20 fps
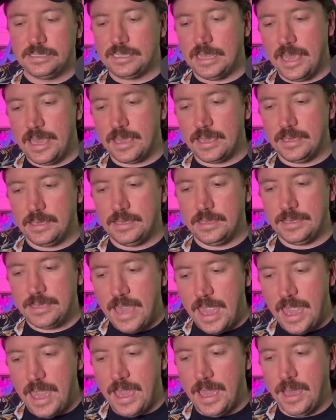like,
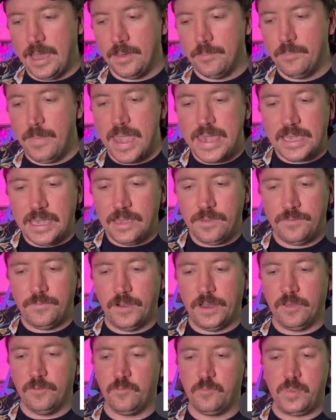yeah, making
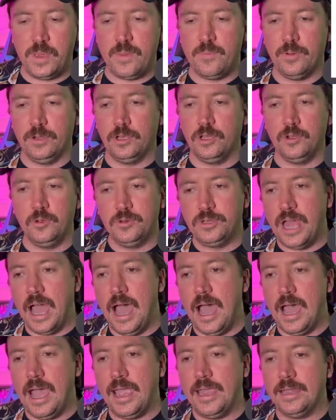fun of people who
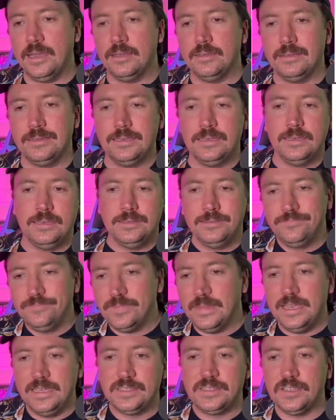died
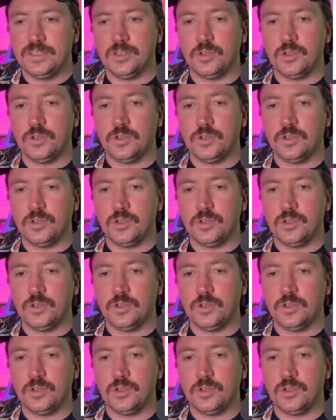isn't